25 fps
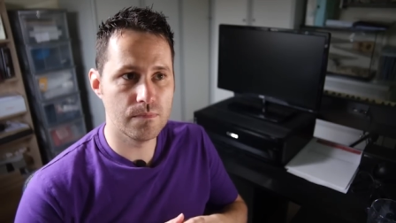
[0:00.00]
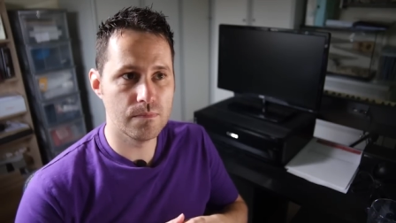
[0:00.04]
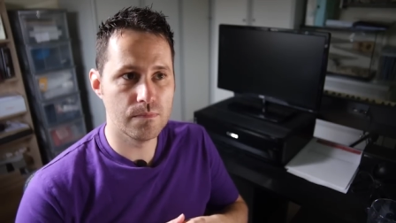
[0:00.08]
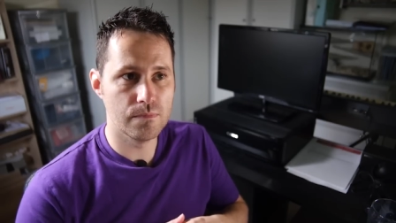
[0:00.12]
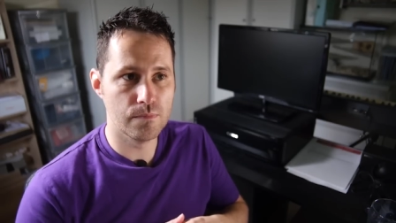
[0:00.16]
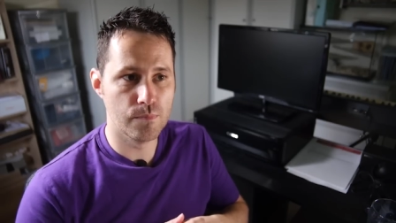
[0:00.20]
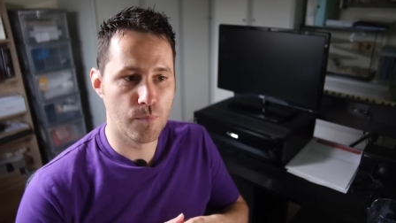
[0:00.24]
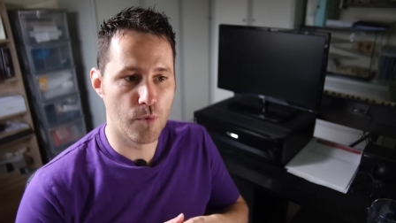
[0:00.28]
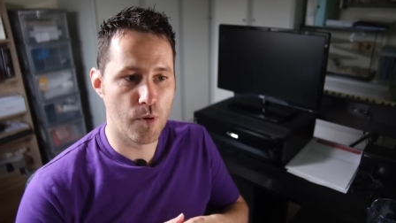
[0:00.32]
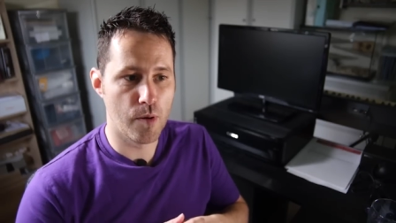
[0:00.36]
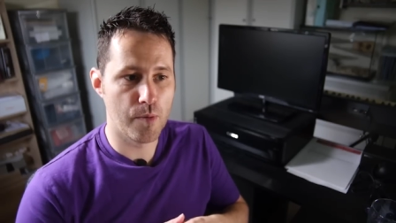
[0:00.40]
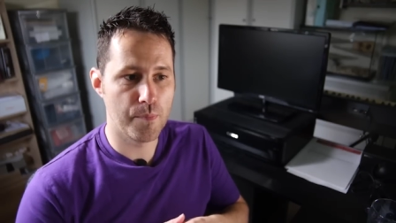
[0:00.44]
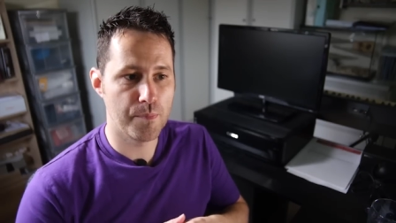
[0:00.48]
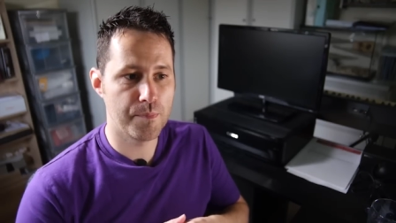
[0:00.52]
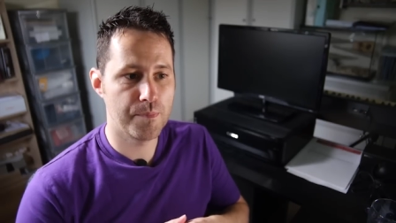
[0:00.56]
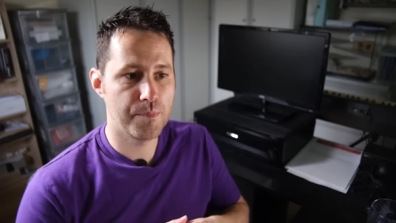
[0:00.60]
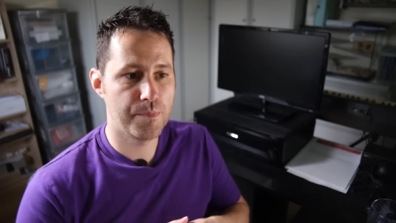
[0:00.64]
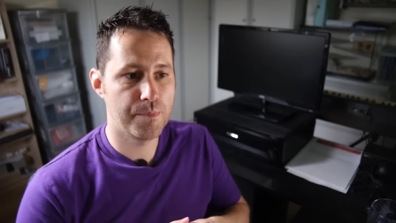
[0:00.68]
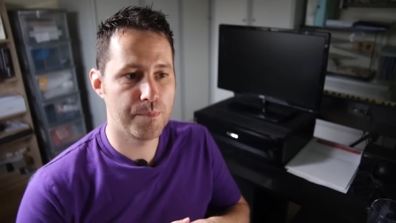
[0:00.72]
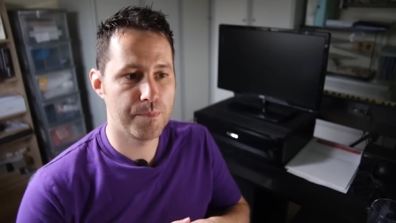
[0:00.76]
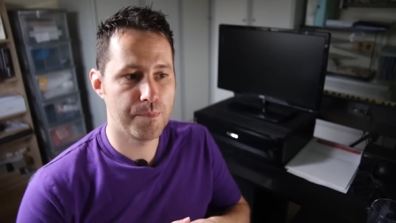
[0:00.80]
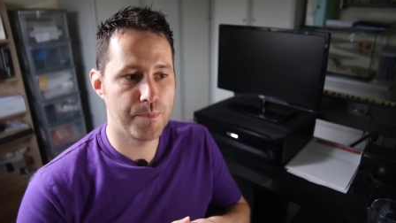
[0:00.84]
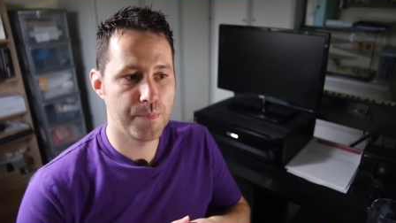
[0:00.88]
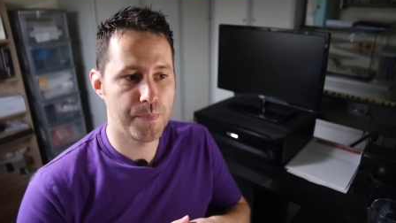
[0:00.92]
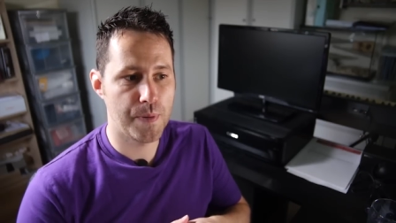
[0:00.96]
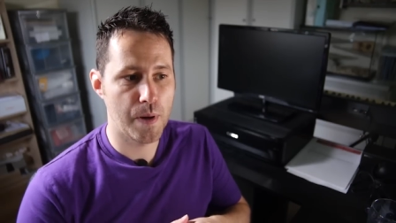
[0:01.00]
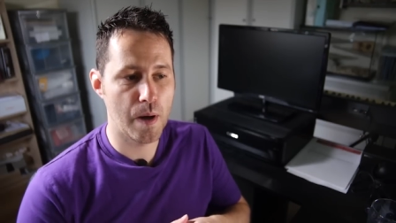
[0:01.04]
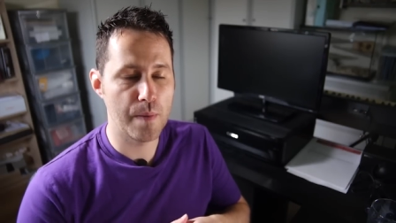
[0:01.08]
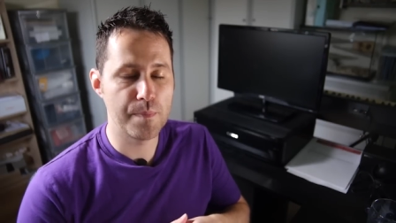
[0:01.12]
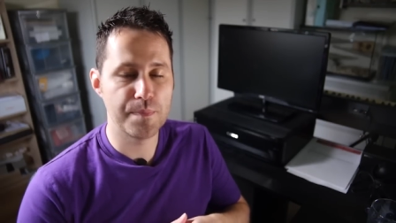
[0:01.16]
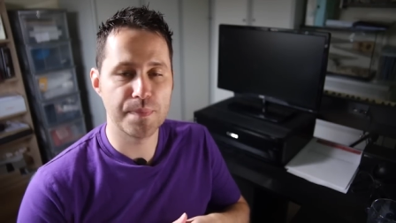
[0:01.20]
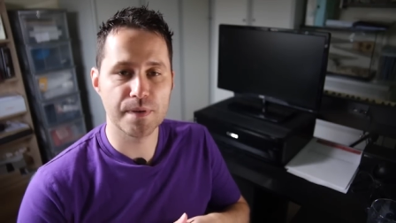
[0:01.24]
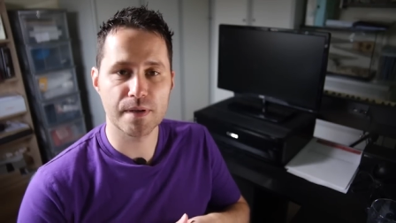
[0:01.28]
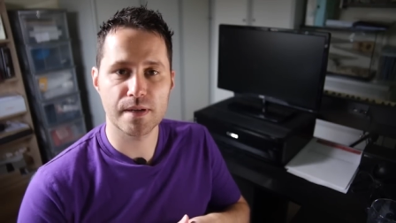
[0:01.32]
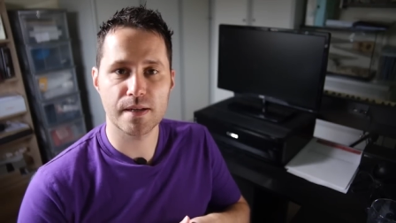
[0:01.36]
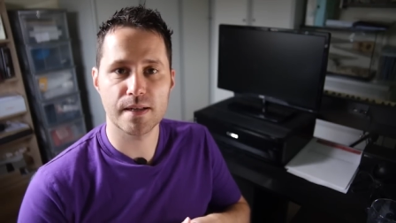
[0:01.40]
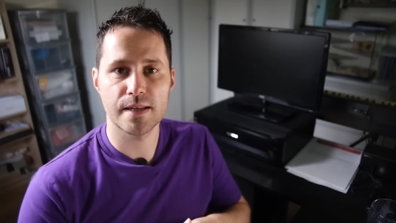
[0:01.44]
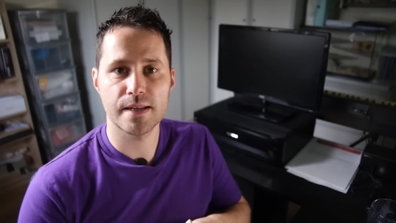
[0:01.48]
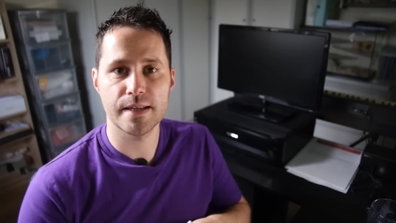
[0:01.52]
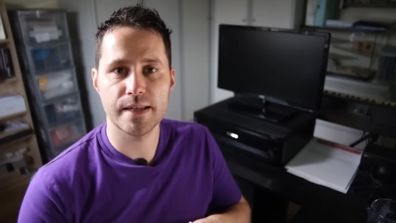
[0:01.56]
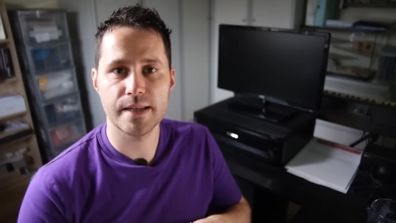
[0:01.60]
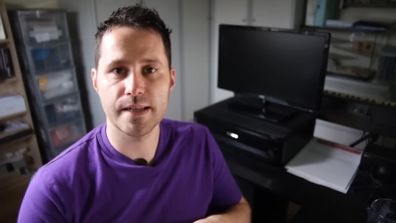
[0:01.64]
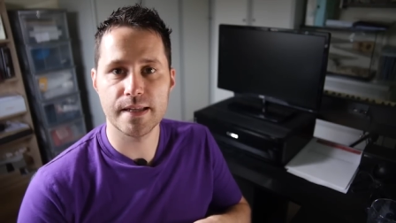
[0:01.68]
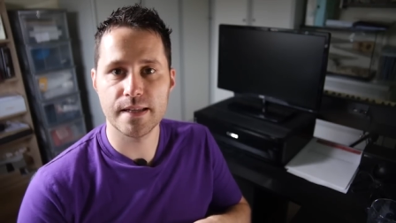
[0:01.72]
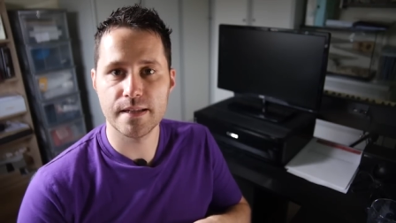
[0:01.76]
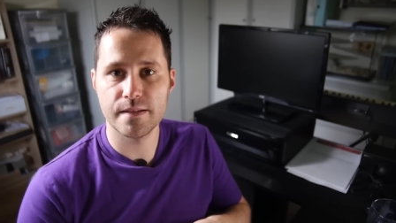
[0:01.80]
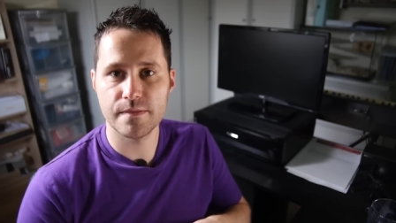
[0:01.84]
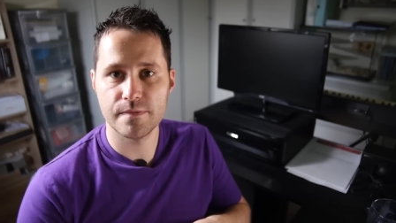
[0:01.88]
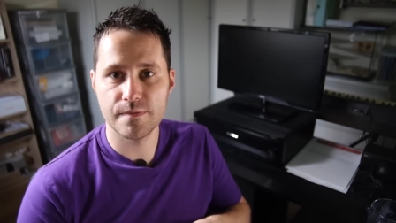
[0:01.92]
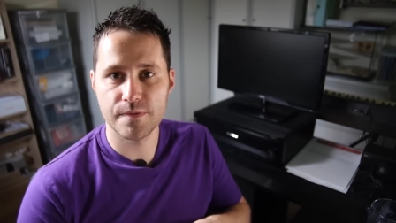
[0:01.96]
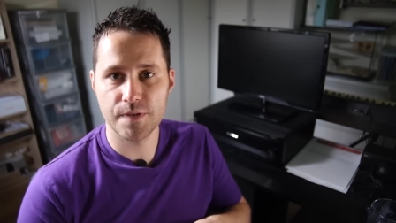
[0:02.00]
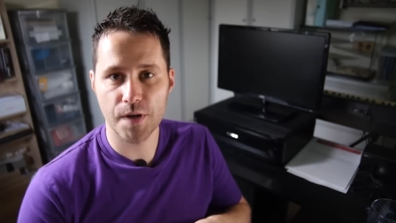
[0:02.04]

more publicly